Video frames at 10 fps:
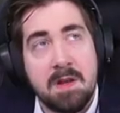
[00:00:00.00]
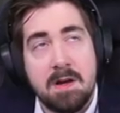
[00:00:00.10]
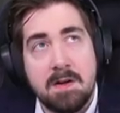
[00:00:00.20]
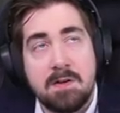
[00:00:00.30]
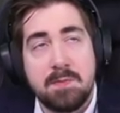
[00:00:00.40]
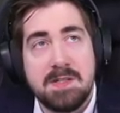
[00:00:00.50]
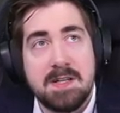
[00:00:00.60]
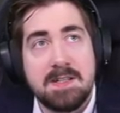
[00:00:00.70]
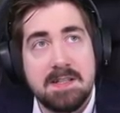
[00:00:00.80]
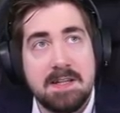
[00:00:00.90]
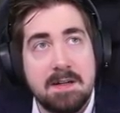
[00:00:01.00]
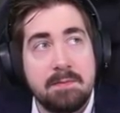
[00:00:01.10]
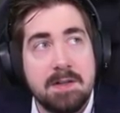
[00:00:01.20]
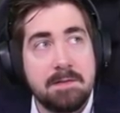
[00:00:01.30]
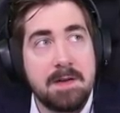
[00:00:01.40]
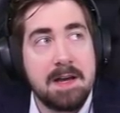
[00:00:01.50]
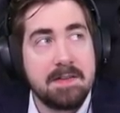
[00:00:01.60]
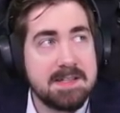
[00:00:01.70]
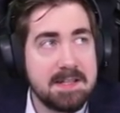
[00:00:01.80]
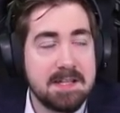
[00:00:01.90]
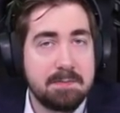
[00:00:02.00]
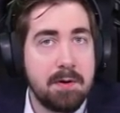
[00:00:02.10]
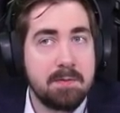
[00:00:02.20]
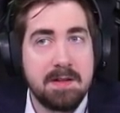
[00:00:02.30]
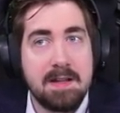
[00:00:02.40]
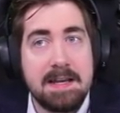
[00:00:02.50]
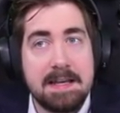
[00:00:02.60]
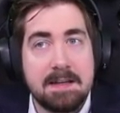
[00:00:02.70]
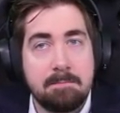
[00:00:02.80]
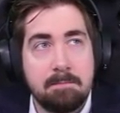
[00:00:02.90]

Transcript: 100% delirium tier 5. I'd say that's probably like